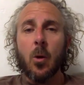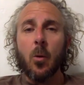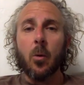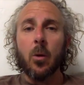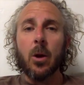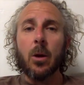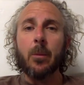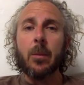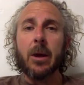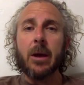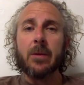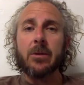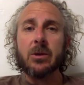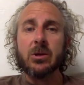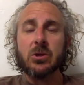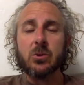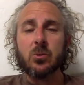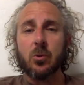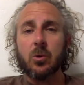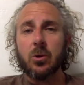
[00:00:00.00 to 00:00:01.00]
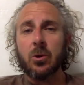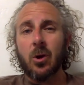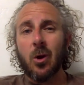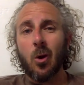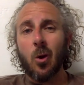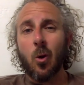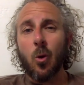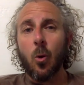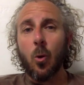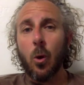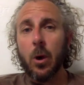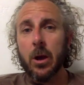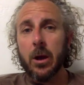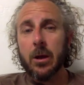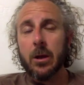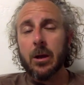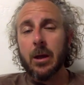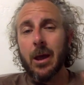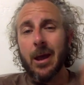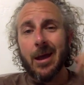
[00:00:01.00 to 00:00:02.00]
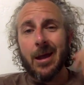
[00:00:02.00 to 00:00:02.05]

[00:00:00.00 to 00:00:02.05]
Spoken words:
We're going to make this one quick